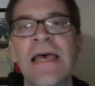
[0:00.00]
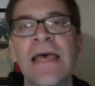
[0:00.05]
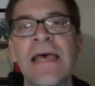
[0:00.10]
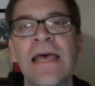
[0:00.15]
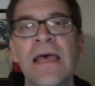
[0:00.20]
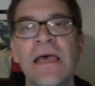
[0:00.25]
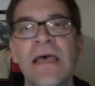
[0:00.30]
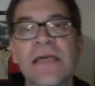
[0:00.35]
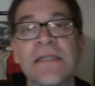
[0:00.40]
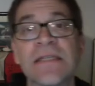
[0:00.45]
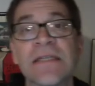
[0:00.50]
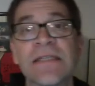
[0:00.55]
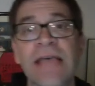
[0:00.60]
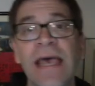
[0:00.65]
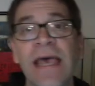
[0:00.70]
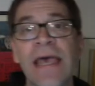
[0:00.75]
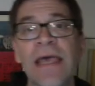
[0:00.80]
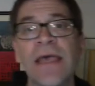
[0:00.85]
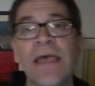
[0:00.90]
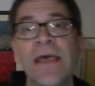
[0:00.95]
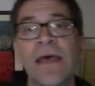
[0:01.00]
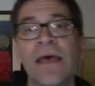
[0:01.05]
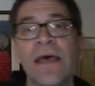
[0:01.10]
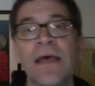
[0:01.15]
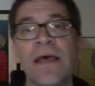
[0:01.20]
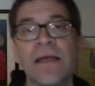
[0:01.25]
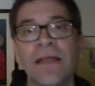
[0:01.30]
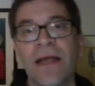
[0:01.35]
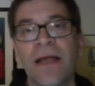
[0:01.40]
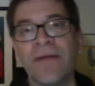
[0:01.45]
is to say,
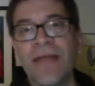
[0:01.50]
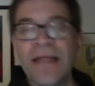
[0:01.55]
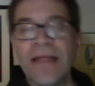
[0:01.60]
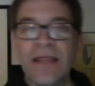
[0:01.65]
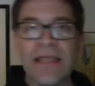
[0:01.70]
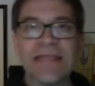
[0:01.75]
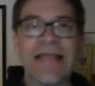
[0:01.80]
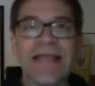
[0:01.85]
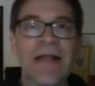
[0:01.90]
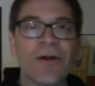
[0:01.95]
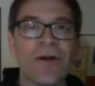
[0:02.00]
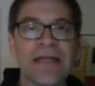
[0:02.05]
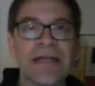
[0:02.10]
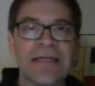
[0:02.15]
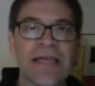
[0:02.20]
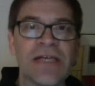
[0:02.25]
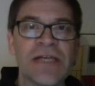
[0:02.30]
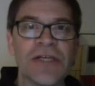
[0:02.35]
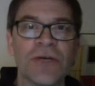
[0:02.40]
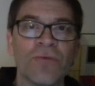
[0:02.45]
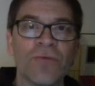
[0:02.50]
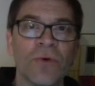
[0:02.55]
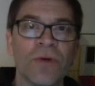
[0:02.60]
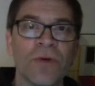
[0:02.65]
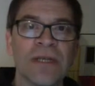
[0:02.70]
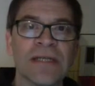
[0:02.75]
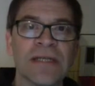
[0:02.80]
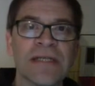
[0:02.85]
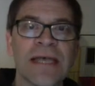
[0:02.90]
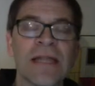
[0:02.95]
kind of take the standardization route
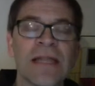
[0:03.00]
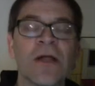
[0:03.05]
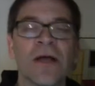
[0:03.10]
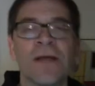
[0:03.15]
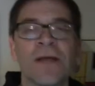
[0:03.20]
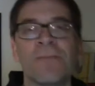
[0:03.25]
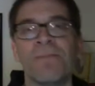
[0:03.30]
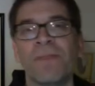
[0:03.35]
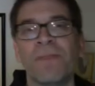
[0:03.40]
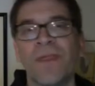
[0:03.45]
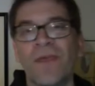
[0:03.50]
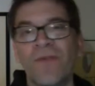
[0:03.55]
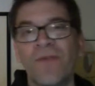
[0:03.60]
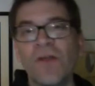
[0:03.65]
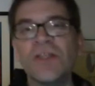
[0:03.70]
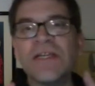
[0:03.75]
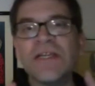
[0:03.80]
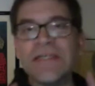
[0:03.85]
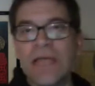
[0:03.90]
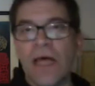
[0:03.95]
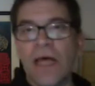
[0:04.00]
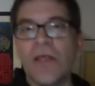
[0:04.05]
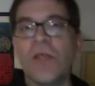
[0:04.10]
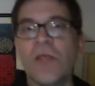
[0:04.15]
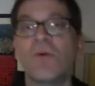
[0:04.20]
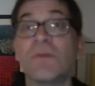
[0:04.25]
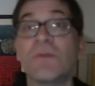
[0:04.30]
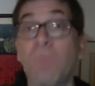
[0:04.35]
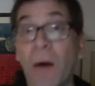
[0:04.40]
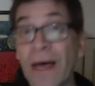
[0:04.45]
and to say, look, if you just
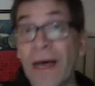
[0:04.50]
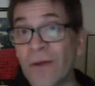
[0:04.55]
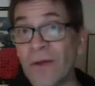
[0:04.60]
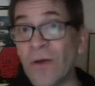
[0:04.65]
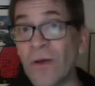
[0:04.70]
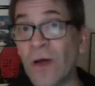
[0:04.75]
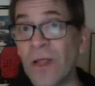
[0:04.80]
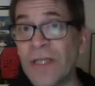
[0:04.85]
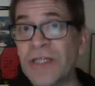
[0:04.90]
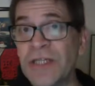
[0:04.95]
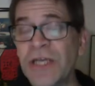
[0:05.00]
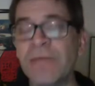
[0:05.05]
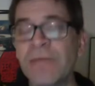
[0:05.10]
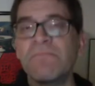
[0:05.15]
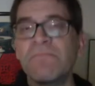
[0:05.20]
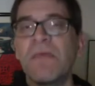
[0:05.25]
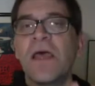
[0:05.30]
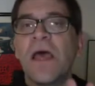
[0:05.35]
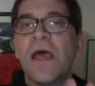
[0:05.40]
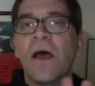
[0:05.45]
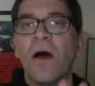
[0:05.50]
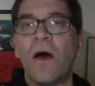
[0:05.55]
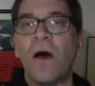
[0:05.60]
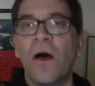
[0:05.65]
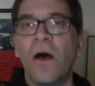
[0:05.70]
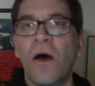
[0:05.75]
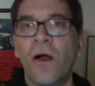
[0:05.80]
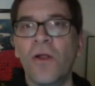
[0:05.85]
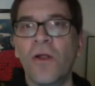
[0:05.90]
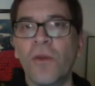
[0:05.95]
use my ontology,
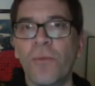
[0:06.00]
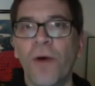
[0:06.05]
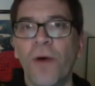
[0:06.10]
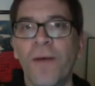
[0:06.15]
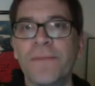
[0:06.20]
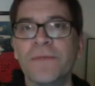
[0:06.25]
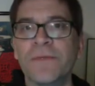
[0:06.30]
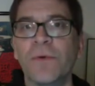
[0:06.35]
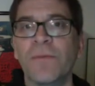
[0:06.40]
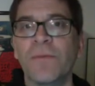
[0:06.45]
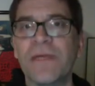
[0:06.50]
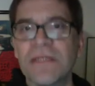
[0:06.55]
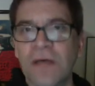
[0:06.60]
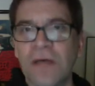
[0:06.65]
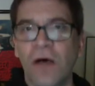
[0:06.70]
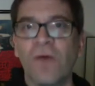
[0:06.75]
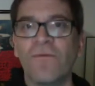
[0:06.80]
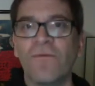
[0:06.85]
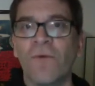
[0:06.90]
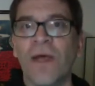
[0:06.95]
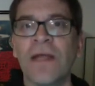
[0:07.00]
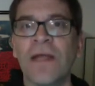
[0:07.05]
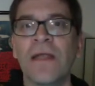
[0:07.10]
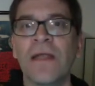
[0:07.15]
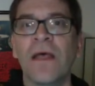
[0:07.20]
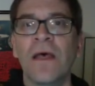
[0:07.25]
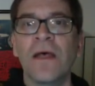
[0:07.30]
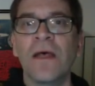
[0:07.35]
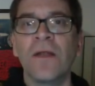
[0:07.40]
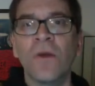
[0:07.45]
all your problems will be solved, right?
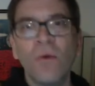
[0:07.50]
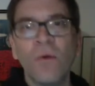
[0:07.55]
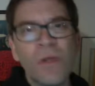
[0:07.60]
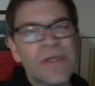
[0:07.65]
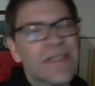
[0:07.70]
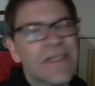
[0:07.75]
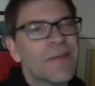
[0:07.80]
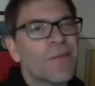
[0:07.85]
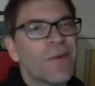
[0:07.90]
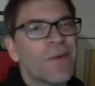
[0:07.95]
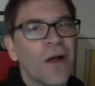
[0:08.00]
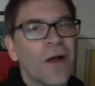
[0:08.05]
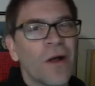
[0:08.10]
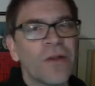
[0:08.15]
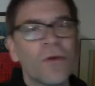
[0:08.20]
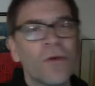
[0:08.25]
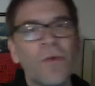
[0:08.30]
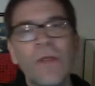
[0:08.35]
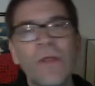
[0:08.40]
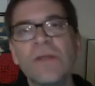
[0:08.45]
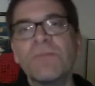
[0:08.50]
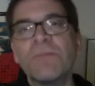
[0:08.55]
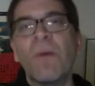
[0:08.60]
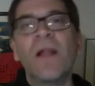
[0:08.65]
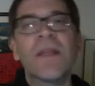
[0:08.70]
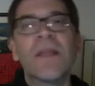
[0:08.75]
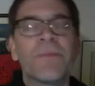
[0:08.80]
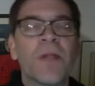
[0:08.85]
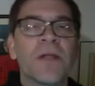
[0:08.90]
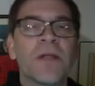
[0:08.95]
Don't use
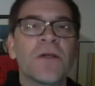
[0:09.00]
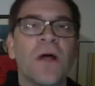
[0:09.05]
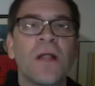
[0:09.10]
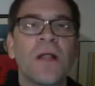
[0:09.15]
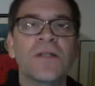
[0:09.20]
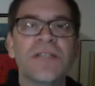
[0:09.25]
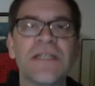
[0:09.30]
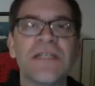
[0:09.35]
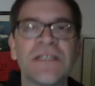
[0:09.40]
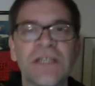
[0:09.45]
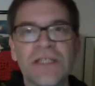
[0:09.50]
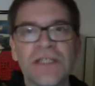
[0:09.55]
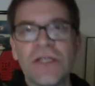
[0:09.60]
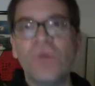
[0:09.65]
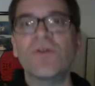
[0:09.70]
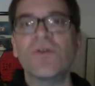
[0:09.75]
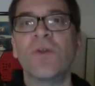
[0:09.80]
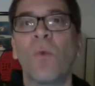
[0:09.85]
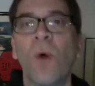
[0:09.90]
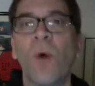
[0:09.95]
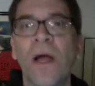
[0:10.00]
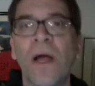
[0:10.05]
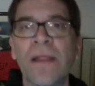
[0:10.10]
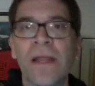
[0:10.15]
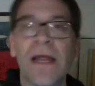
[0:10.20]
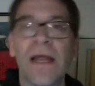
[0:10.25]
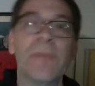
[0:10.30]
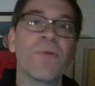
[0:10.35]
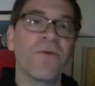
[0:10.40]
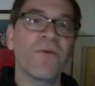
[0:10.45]
multiple ontologies, just use the one that
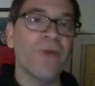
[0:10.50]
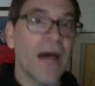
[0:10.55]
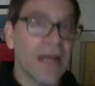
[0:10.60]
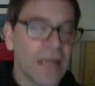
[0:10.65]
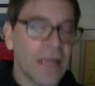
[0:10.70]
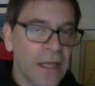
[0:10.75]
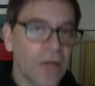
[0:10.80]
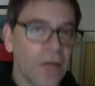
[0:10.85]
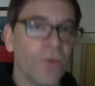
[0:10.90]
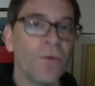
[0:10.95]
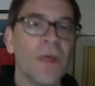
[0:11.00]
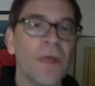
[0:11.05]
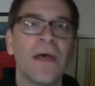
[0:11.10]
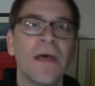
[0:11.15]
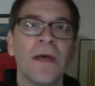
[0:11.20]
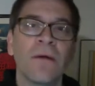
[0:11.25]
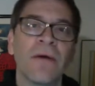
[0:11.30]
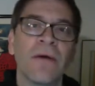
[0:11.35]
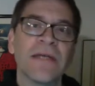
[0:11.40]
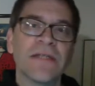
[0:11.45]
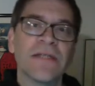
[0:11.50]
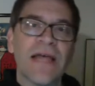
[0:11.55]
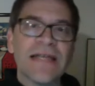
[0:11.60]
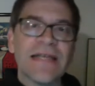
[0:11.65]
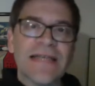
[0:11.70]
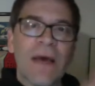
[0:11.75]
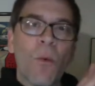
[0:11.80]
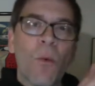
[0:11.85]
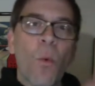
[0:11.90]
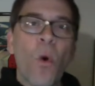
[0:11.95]
I'm providing you, right? So that's
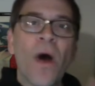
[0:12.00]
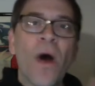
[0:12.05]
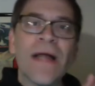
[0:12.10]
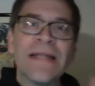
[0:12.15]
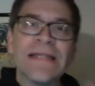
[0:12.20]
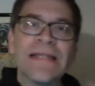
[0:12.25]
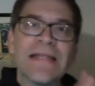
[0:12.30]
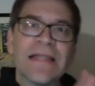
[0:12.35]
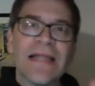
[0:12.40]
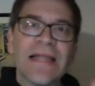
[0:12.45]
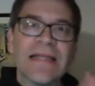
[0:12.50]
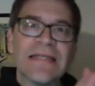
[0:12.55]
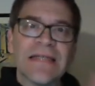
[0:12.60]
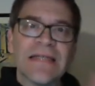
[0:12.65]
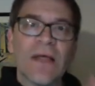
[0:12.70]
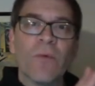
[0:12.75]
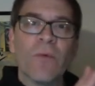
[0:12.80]
still